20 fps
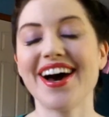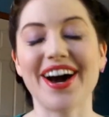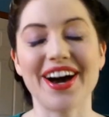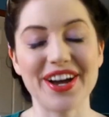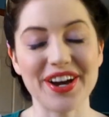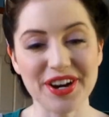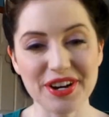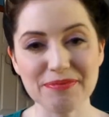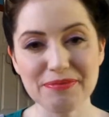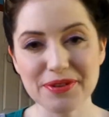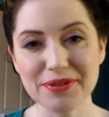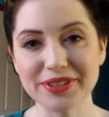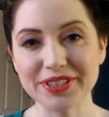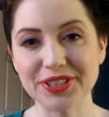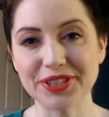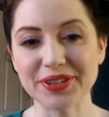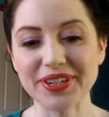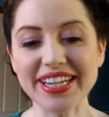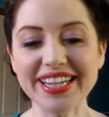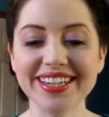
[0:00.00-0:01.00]
I hope you
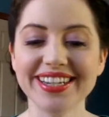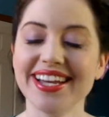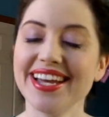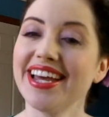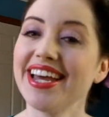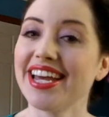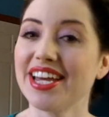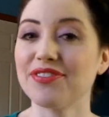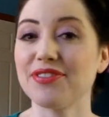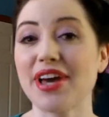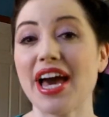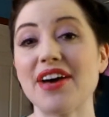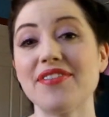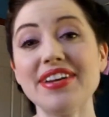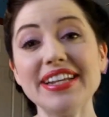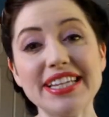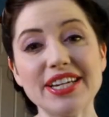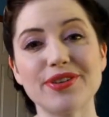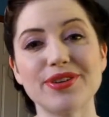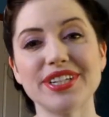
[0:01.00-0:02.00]
enjoy it. If you have
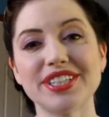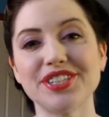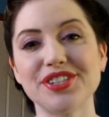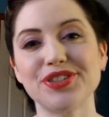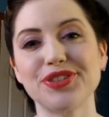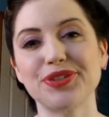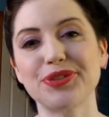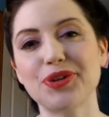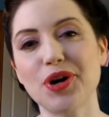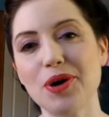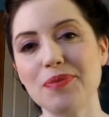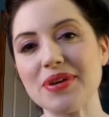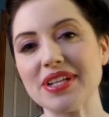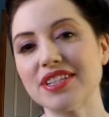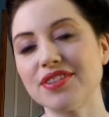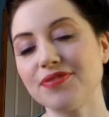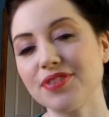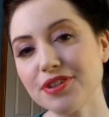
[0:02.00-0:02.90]
any questions or comments,